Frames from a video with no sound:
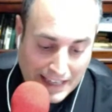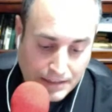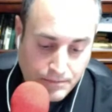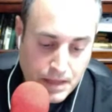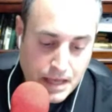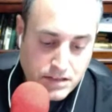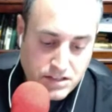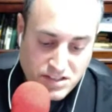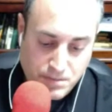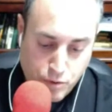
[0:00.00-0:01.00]
to
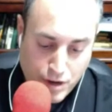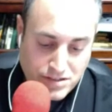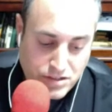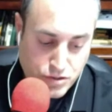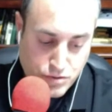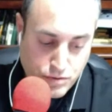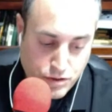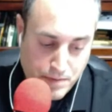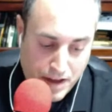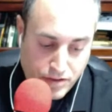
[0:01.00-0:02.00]
suppress the truth about
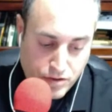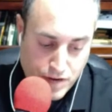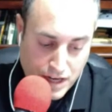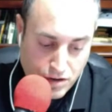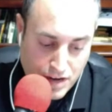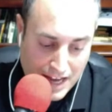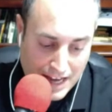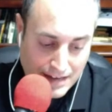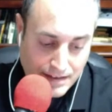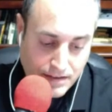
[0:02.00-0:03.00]
the Creator God
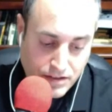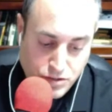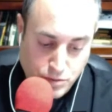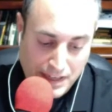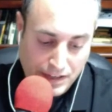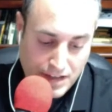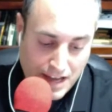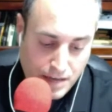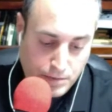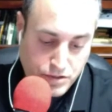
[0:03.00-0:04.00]
that you'll be held accountable
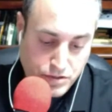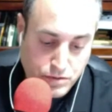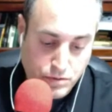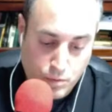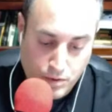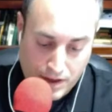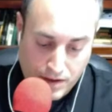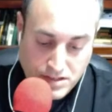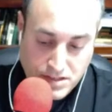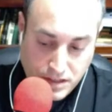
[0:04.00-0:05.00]
to without
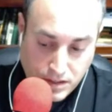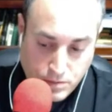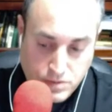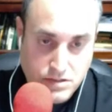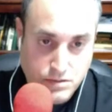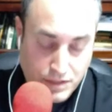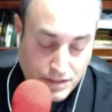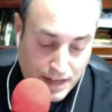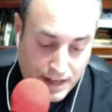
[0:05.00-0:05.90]
excuse when you die.